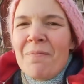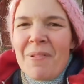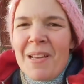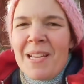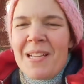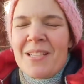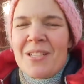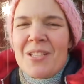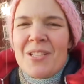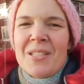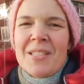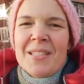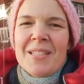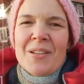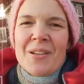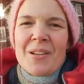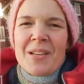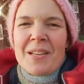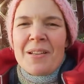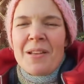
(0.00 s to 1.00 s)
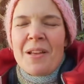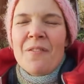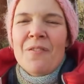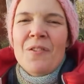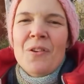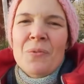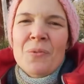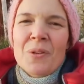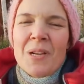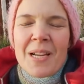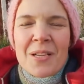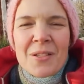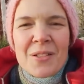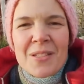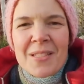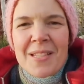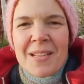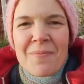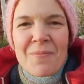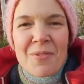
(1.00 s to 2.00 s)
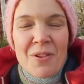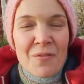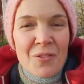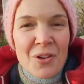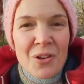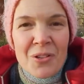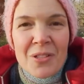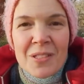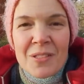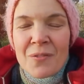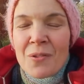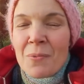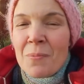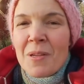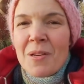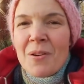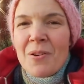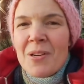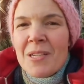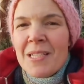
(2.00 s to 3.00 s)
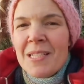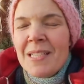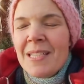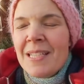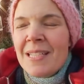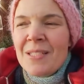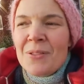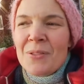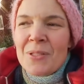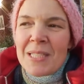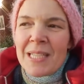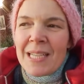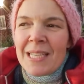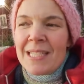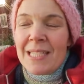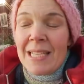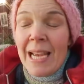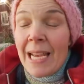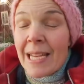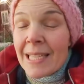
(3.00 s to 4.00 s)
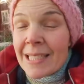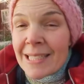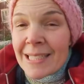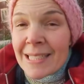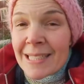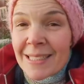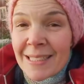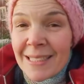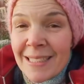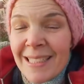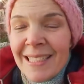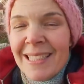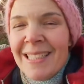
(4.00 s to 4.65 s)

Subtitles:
pages, if you would like to see more vlogs from the garden, and you said yes.